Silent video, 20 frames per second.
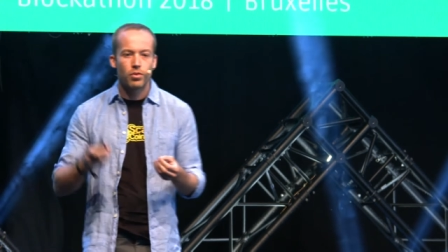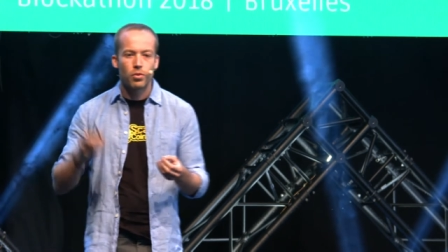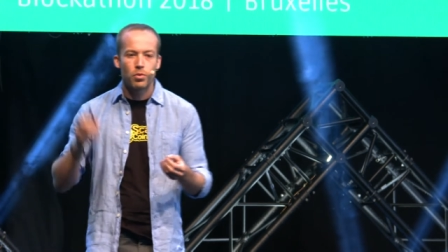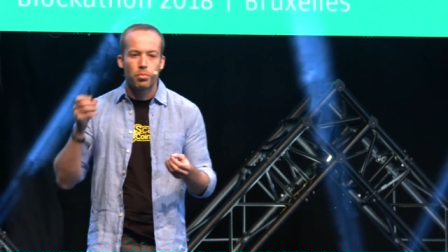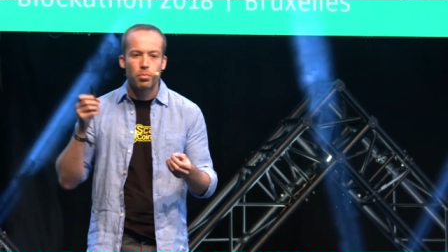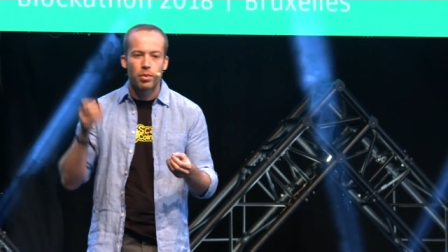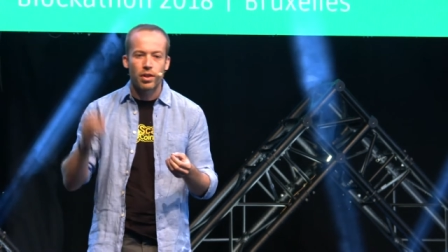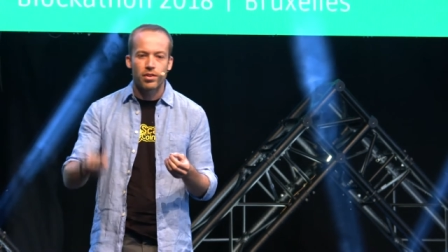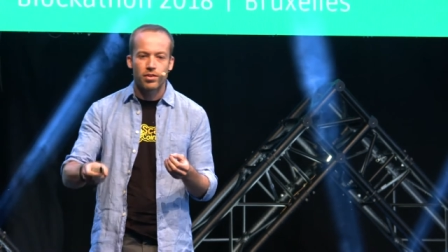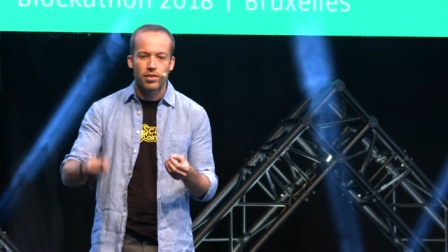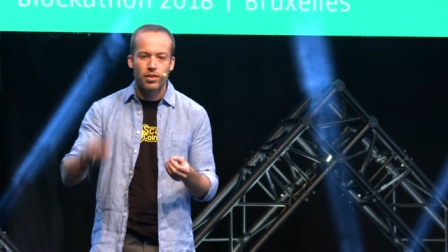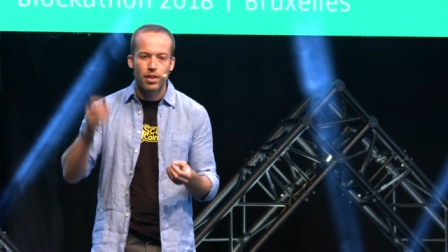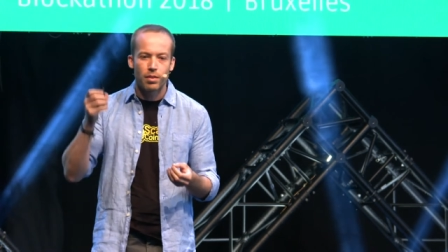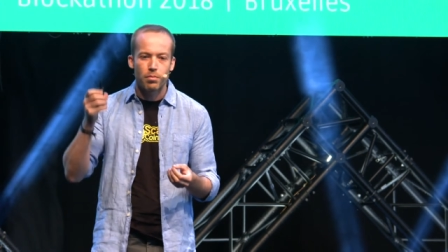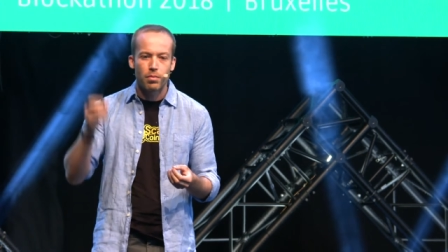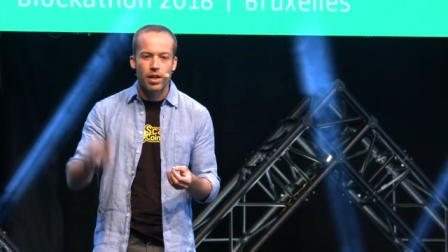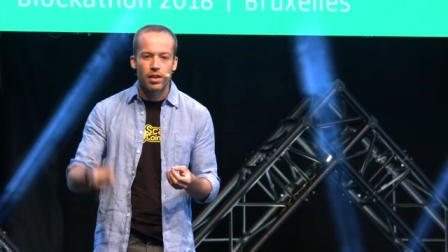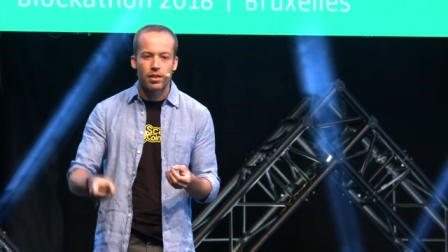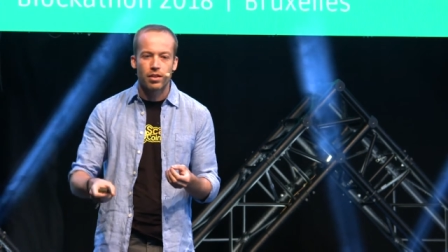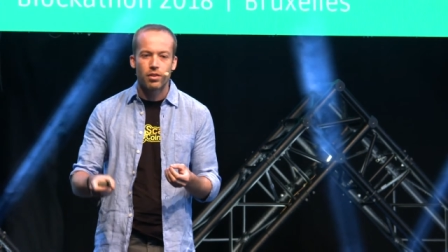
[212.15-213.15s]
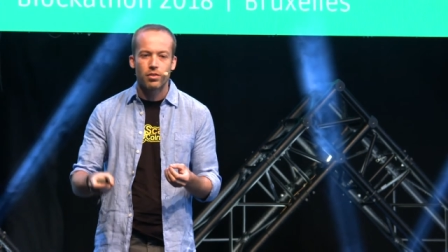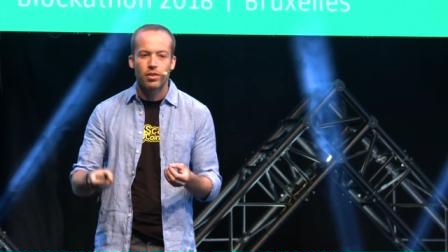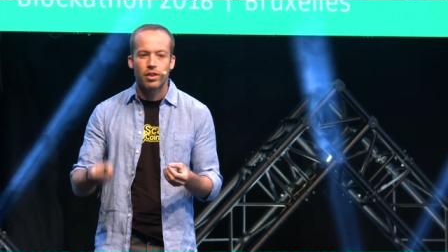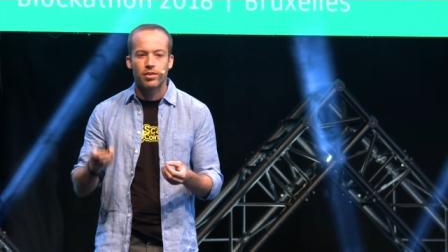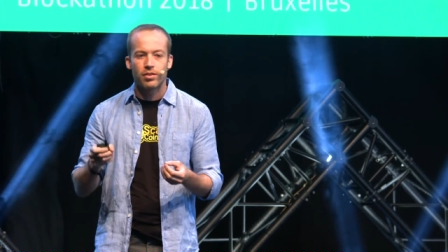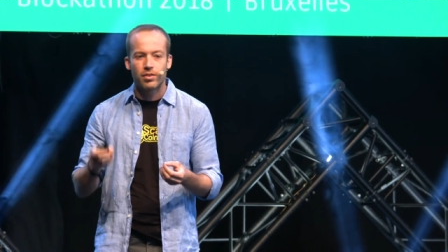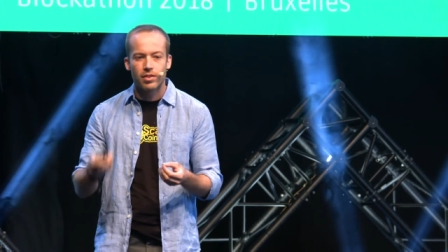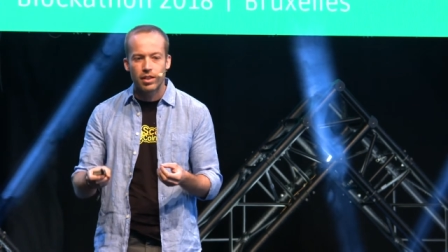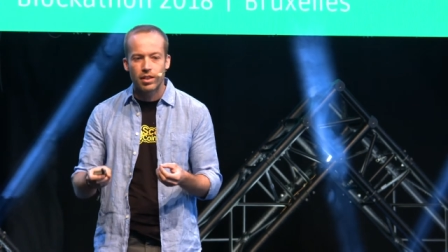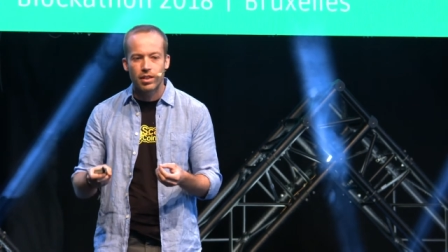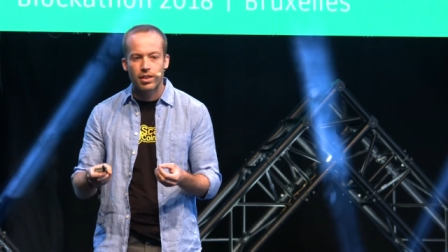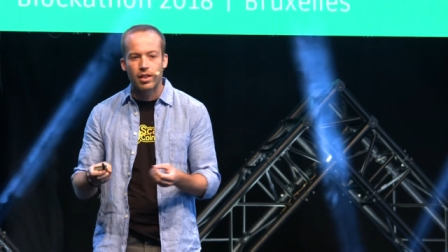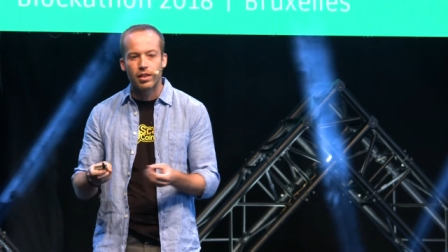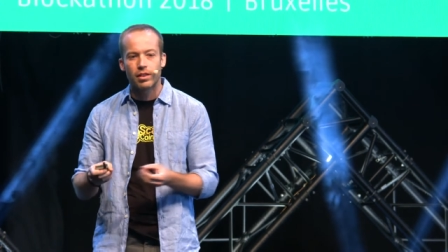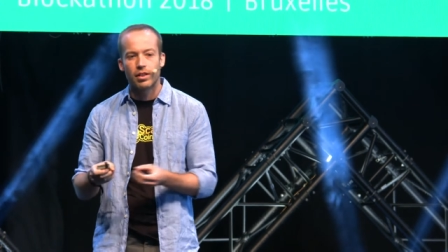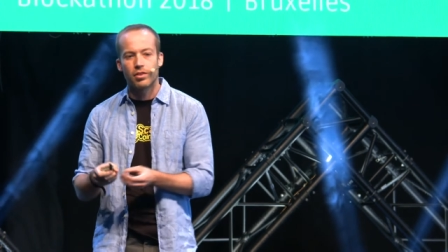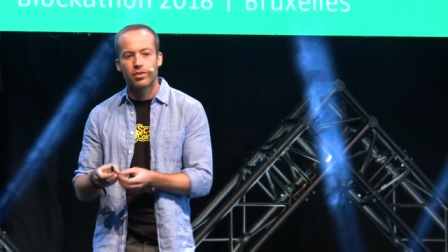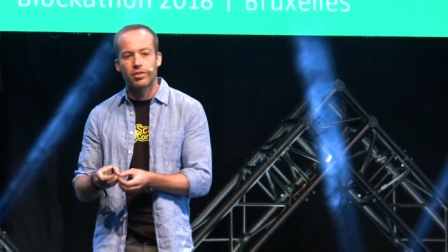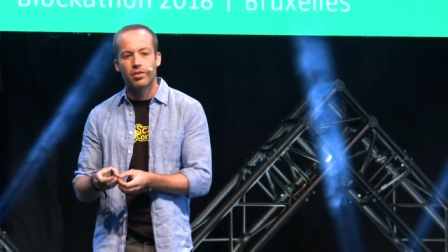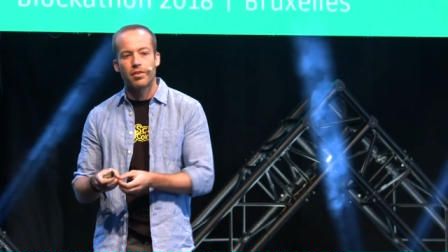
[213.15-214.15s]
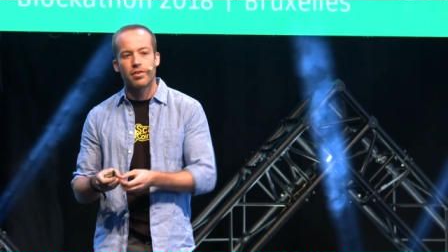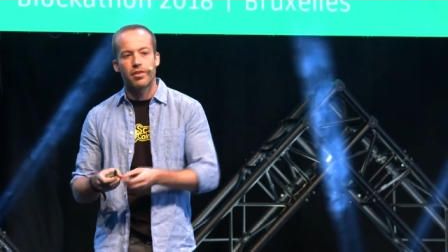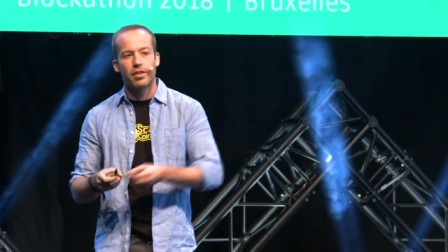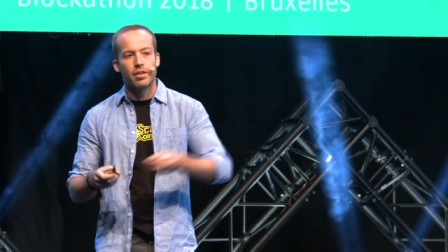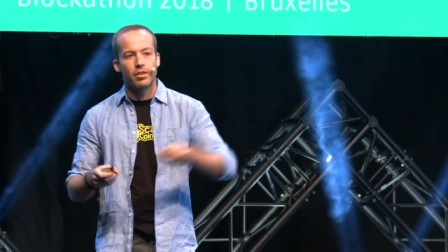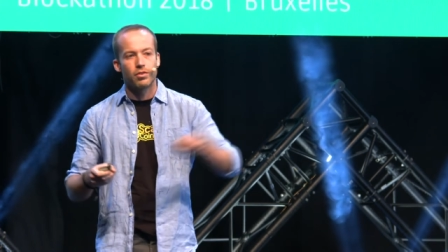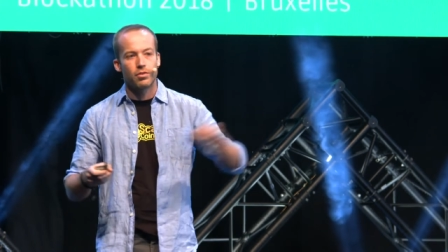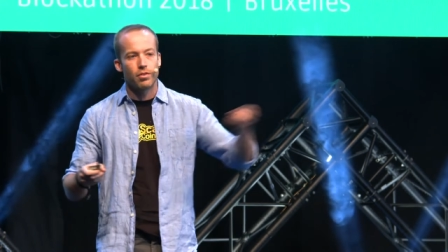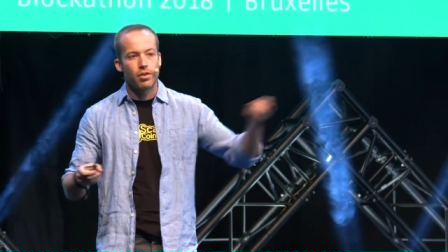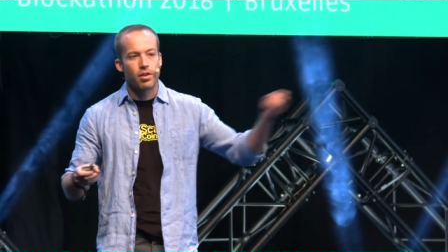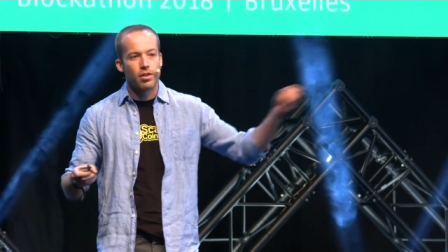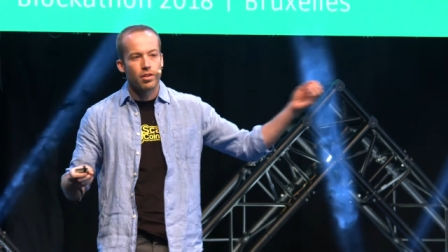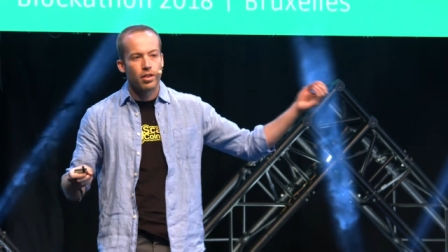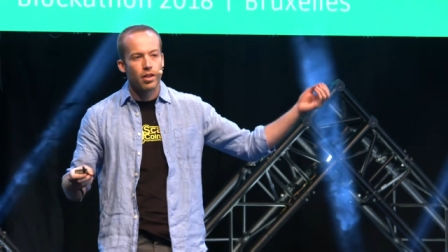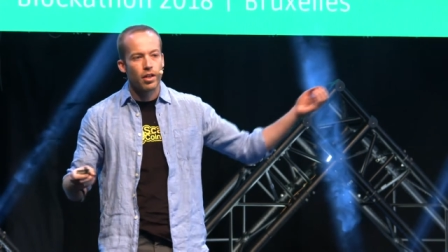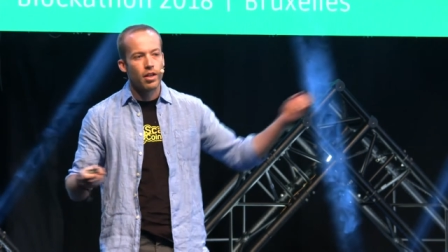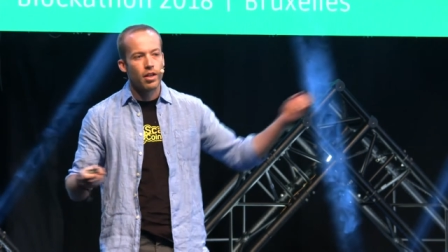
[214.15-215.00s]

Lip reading: to pressing the button and signal that something is wrong